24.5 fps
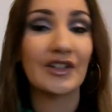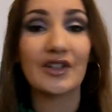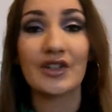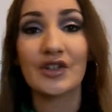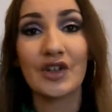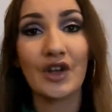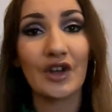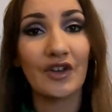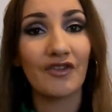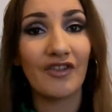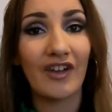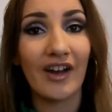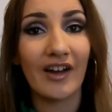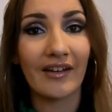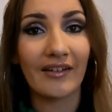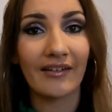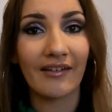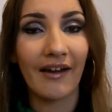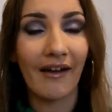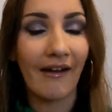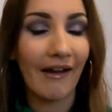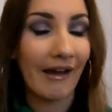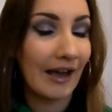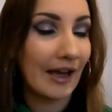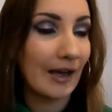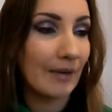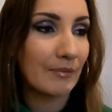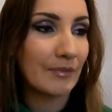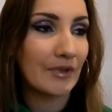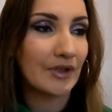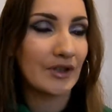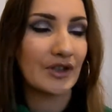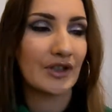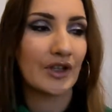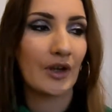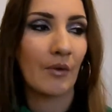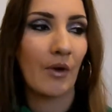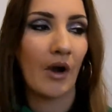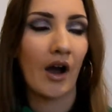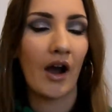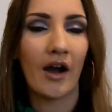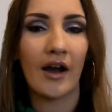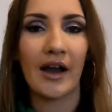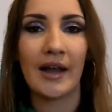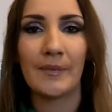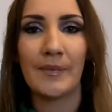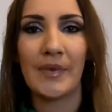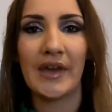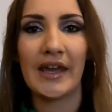It's so fun.
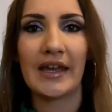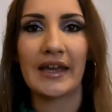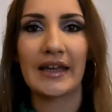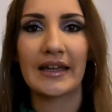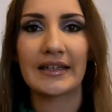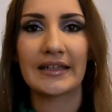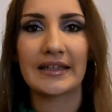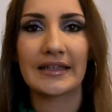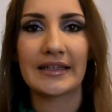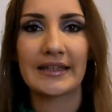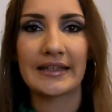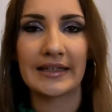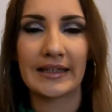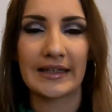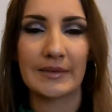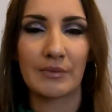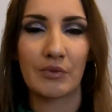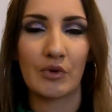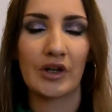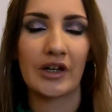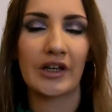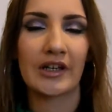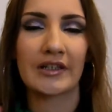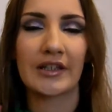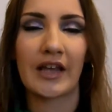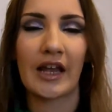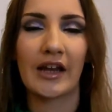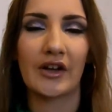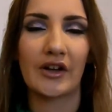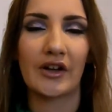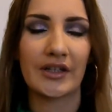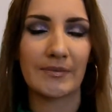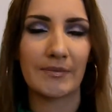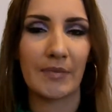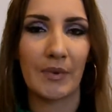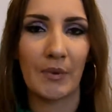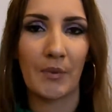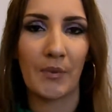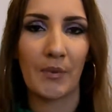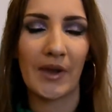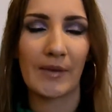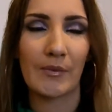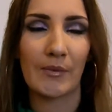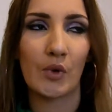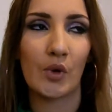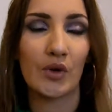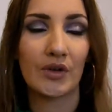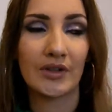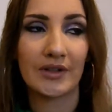So I picked 6 products. I know some people
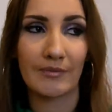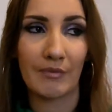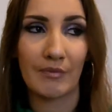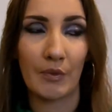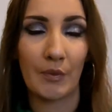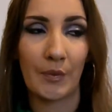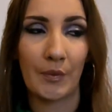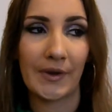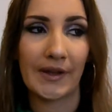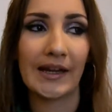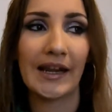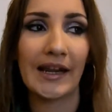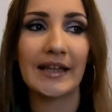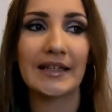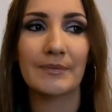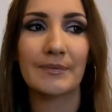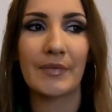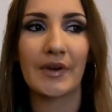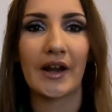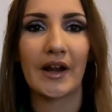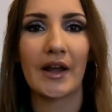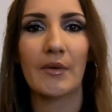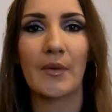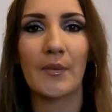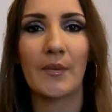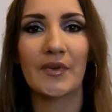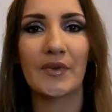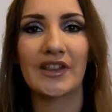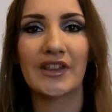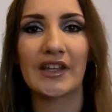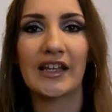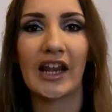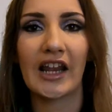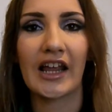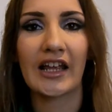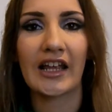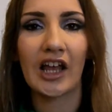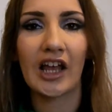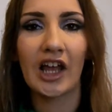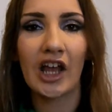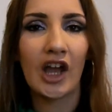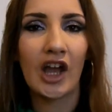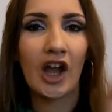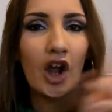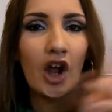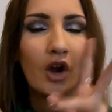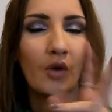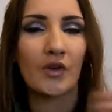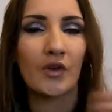pick more, some people pick less, but I went with the
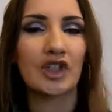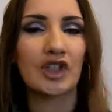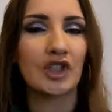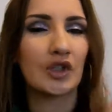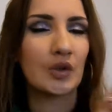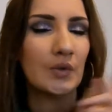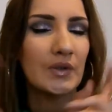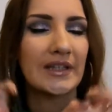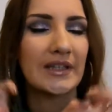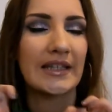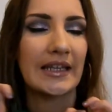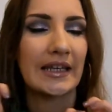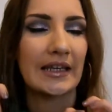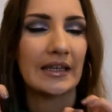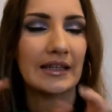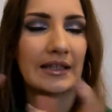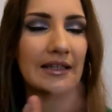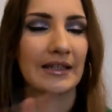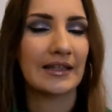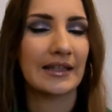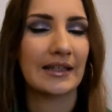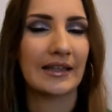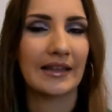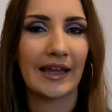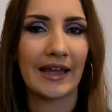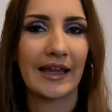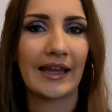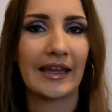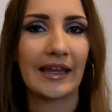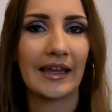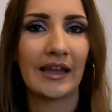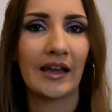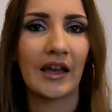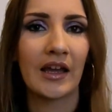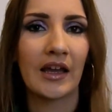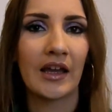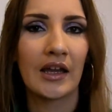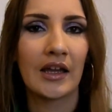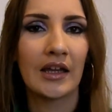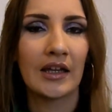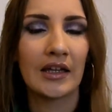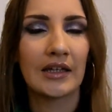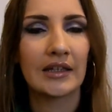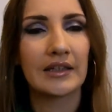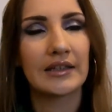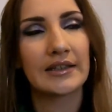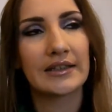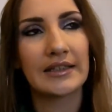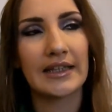original 6 that they
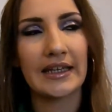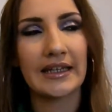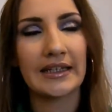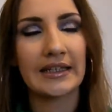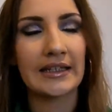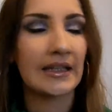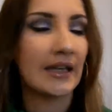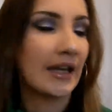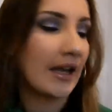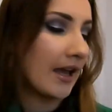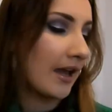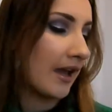did.